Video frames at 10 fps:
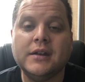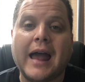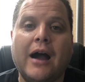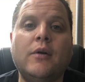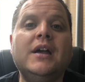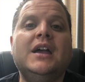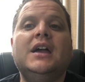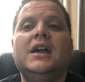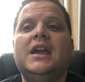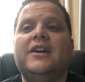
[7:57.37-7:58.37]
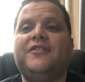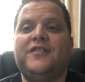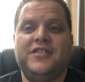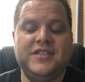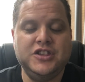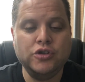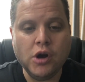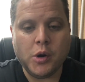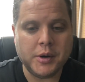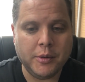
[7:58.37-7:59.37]
Now, if you
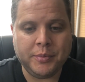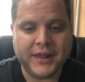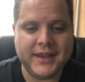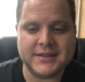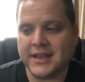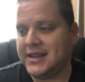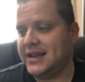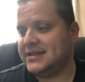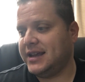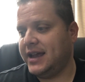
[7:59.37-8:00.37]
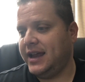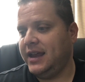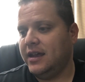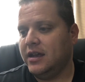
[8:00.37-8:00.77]
go into a place and they say,